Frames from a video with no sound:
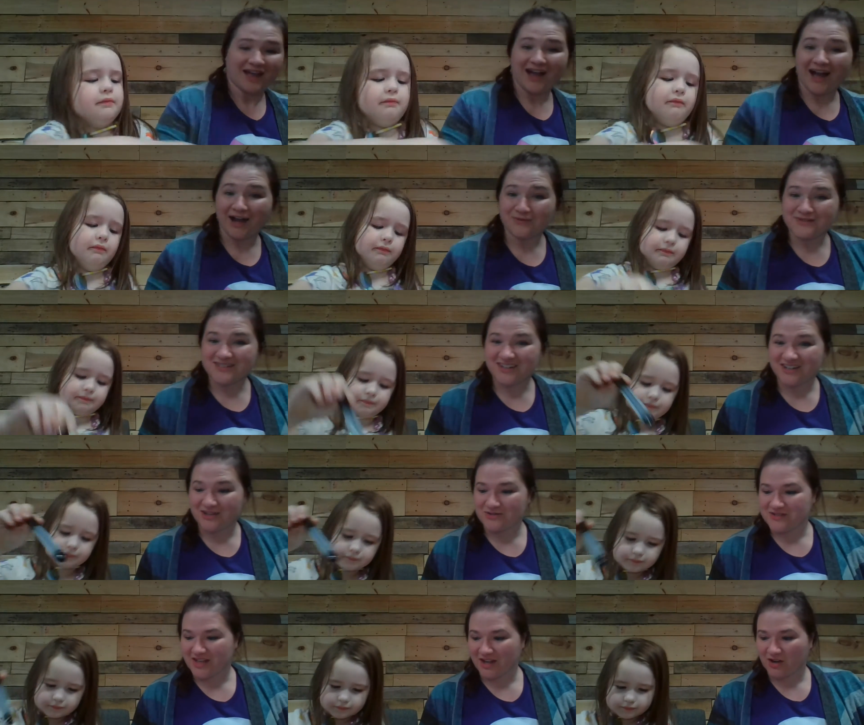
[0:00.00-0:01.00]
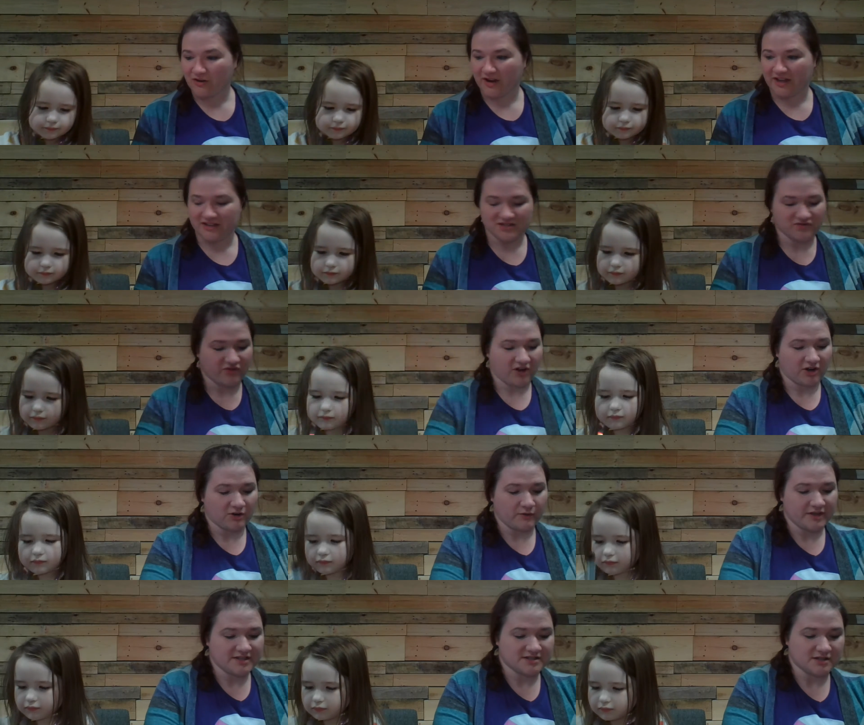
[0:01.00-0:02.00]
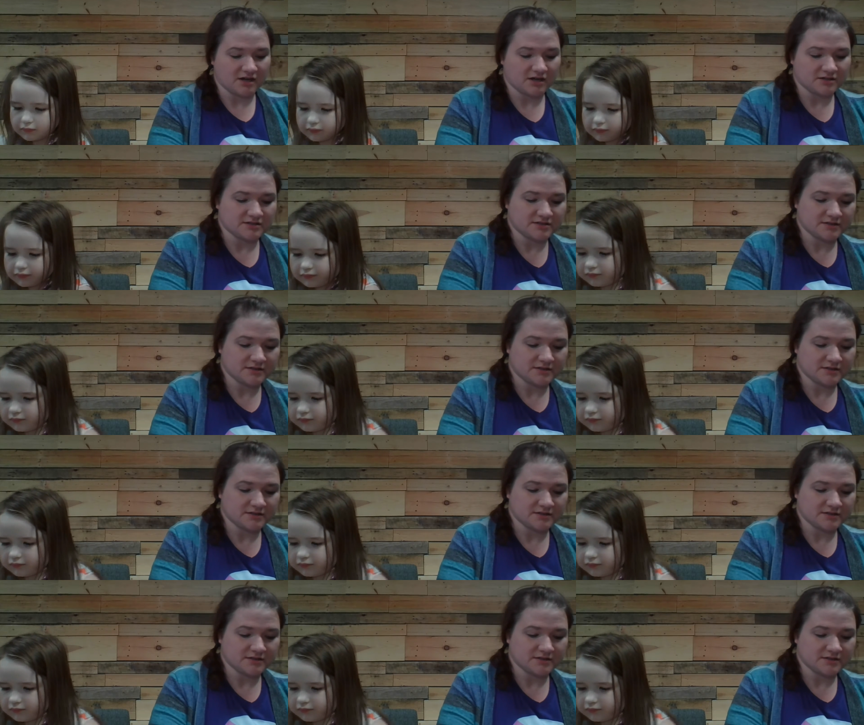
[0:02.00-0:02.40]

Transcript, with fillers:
Speaker 1: I was going to use that gray as far away stars.